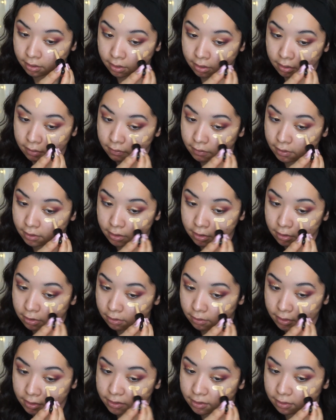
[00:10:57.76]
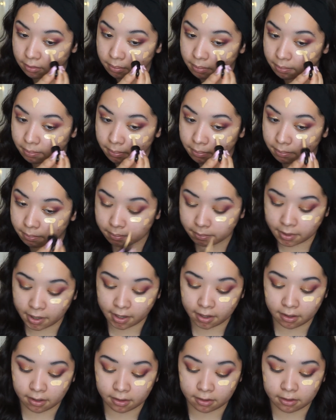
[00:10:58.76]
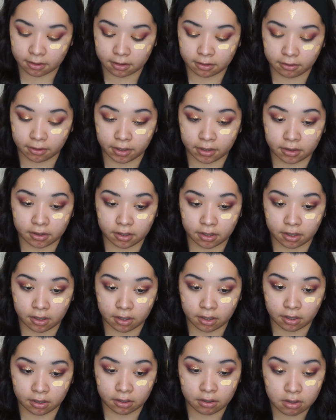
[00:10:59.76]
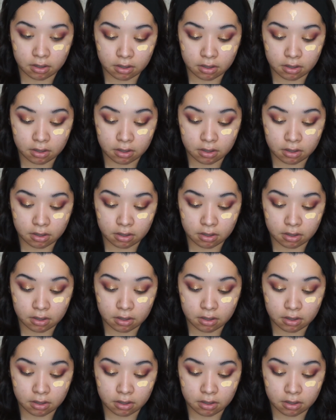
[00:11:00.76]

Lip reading: of coverage, so I just pile it on right there.